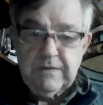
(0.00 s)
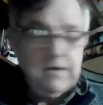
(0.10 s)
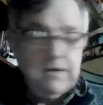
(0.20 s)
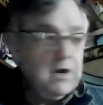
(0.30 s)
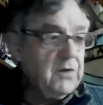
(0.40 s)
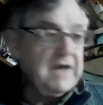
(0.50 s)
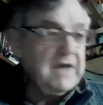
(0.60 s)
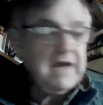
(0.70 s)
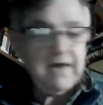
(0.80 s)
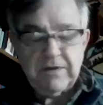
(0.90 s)
No, they
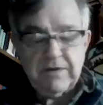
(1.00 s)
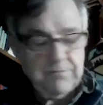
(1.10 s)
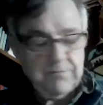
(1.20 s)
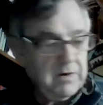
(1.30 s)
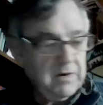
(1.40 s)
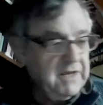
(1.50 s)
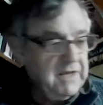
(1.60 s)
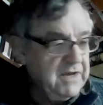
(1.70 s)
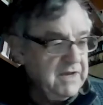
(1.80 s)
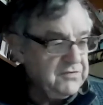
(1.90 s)
haven't. And partly
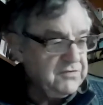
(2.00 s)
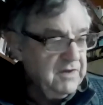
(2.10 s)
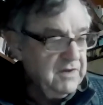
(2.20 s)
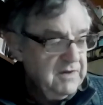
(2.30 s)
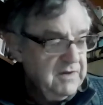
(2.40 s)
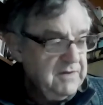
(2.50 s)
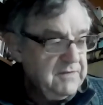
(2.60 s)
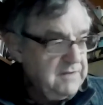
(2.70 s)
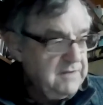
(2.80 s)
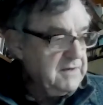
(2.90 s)
it's
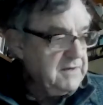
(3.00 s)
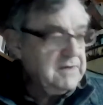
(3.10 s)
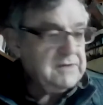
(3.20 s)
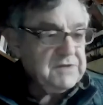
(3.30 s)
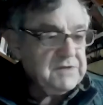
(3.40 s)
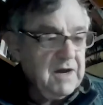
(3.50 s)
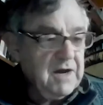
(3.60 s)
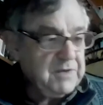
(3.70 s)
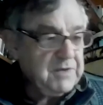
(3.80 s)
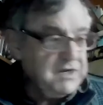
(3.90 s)
the, the,
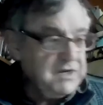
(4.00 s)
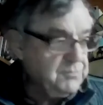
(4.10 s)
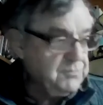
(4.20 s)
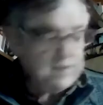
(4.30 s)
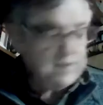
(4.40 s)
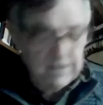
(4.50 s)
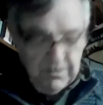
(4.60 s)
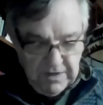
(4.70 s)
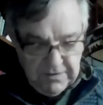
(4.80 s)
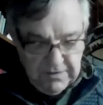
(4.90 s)
complication, particularly
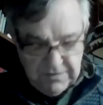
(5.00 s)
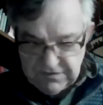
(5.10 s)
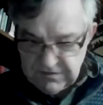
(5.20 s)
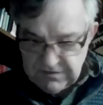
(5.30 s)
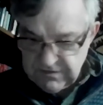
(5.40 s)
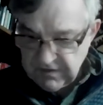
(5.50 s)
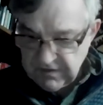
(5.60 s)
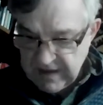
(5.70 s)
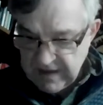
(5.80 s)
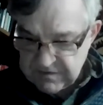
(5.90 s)
when it, this stuff
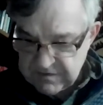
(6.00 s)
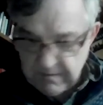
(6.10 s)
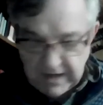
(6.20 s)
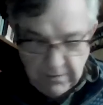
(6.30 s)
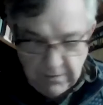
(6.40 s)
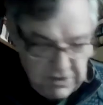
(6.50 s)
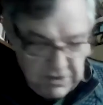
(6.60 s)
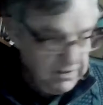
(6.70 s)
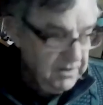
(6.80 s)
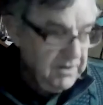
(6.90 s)
happens in
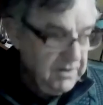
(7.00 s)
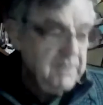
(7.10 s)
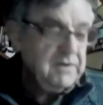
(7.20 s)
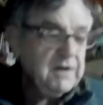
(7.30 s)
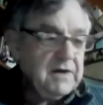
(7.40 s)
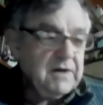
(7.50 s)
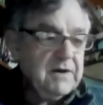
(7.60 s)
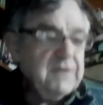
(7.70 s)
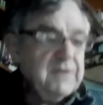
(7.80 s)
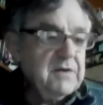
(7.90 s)
migration uh,